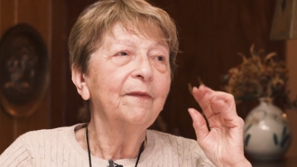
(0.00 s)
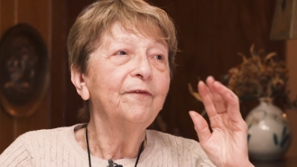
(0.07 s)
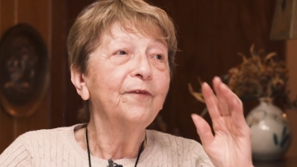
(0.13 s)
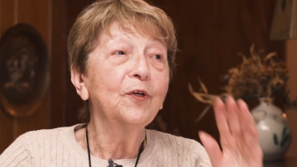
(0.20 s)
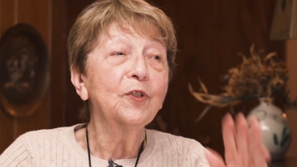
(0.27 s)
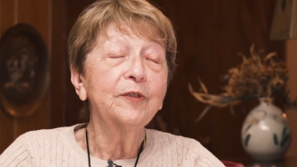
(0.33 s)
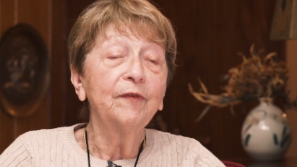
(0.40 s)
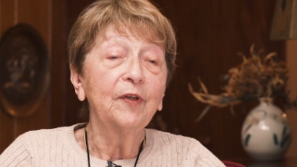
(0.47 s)

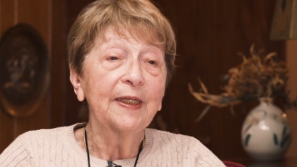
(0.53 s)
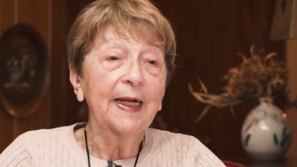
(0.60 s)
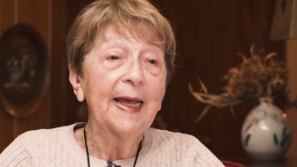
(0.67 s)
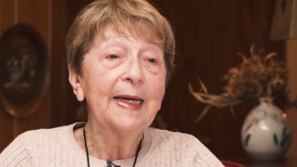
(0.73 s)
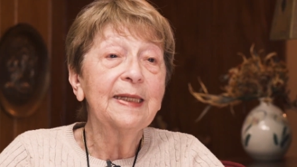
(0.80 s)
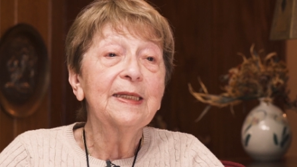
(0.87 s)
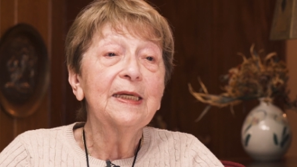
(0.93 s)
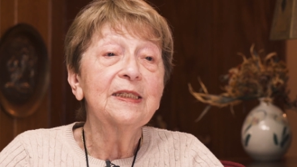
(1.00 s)
first of all,
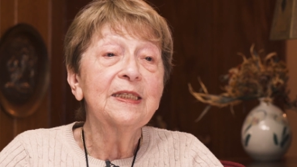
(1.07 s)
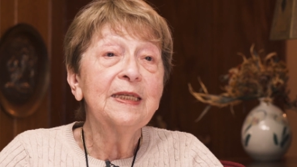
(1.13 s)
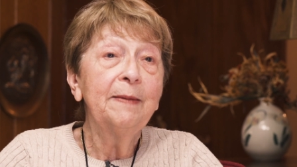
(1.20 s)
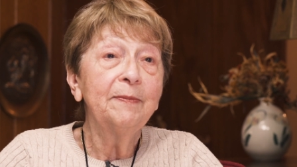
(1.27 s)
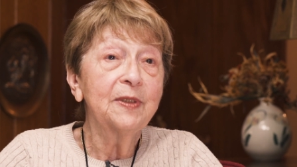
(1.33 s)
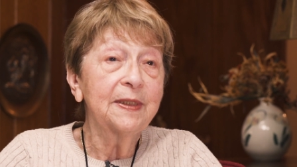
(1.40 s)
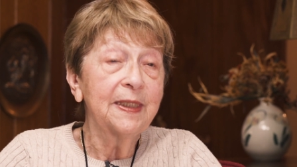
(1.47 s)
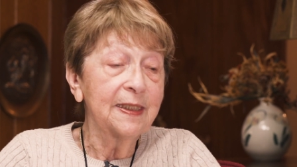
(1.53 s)

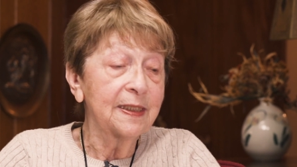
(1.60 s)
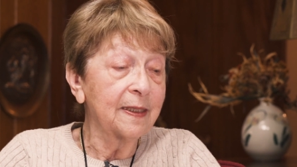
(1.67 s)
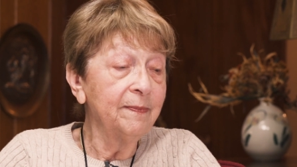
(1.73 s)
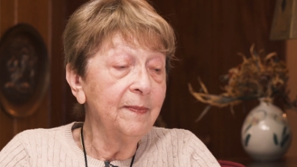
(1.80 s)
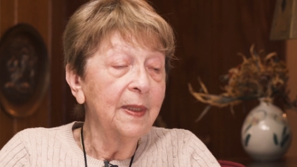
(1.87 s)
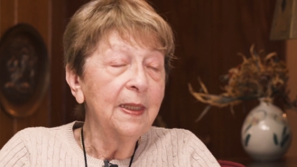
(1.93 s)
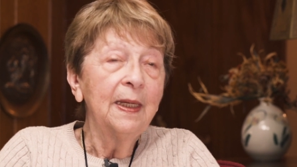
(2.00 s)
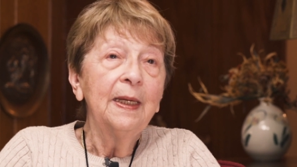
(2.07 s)

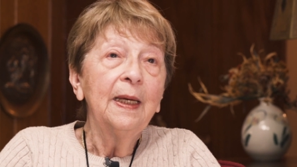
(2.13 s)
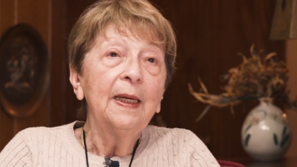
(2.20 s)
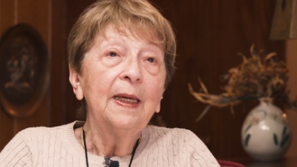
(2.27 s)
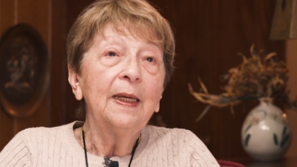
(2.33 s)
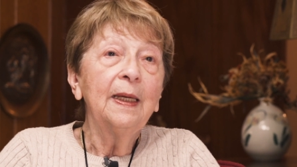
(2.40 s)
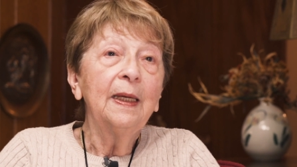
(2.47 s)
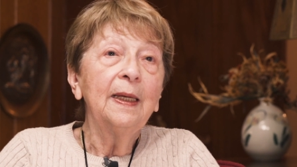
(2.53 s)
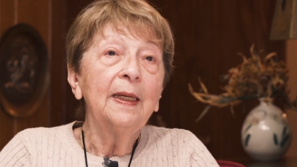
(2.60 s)
anti-Semitism
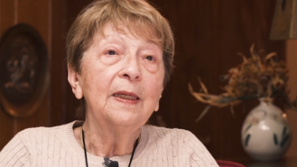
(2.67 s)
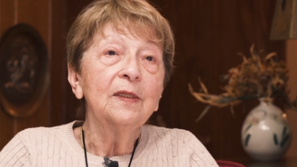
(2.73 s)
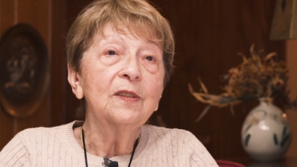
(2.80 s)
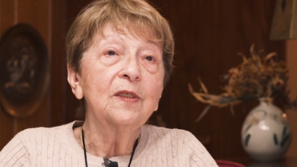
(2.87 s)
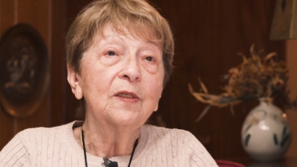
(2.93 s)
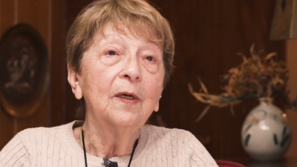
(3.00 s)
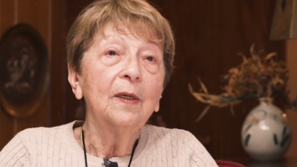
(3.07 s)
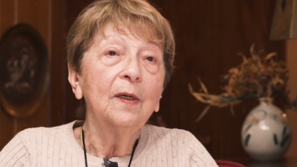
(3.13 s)

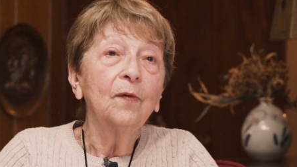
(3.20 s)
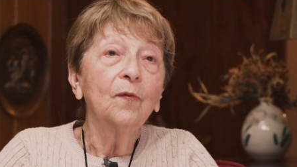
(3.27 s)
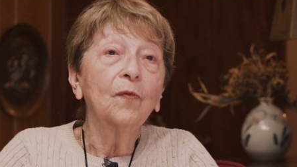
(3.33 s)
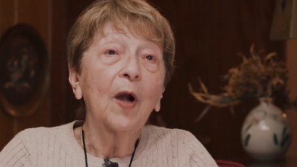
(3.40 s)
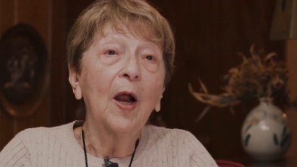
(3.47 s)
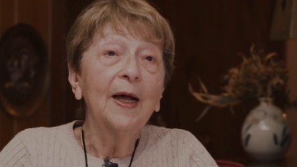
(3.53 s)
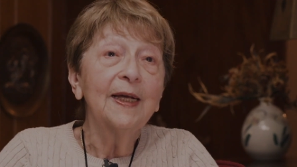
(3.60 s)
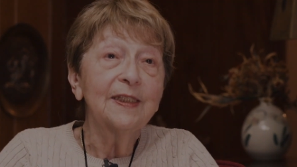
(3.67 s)
is
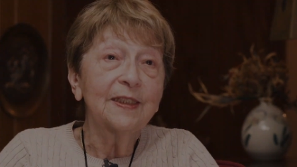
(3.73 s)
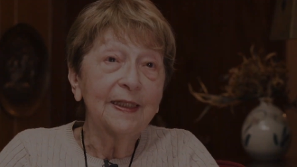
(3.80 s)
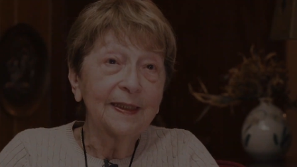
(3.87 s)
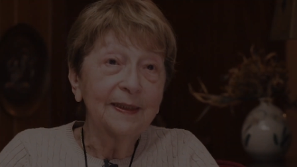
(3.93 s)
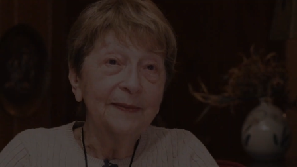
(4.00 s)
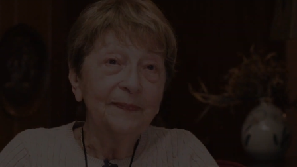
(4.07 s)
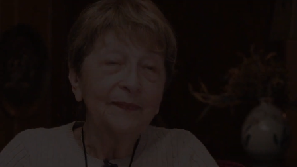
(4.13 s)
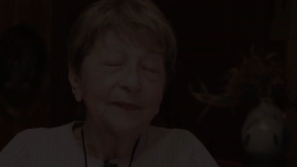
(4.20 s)
rising.